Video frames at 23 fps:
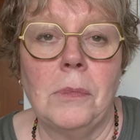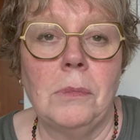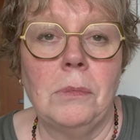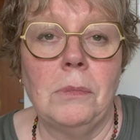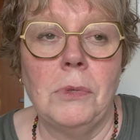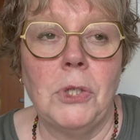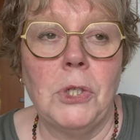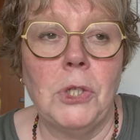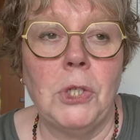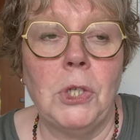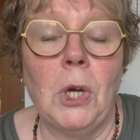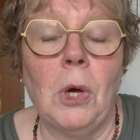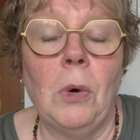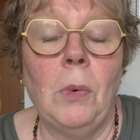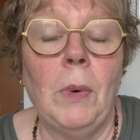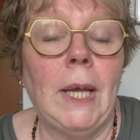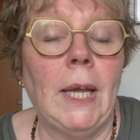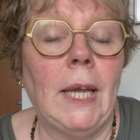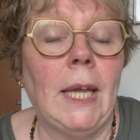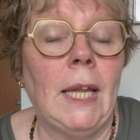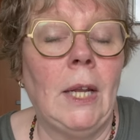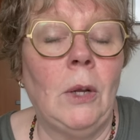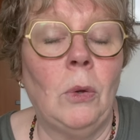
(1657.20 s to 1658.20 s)

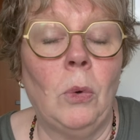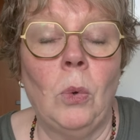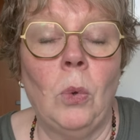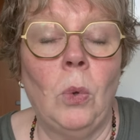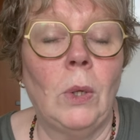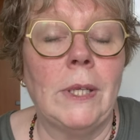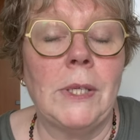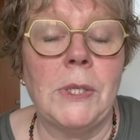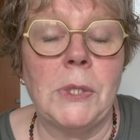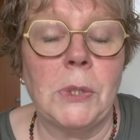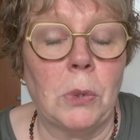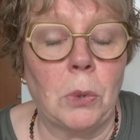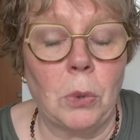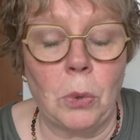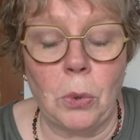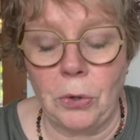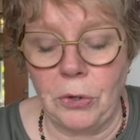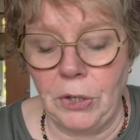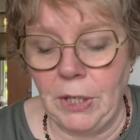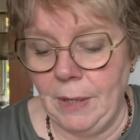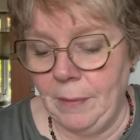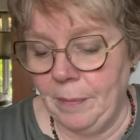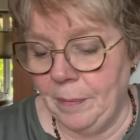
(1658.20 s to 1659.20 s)
showing in all its
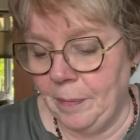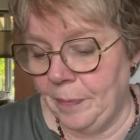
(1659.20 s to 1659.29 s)
glory.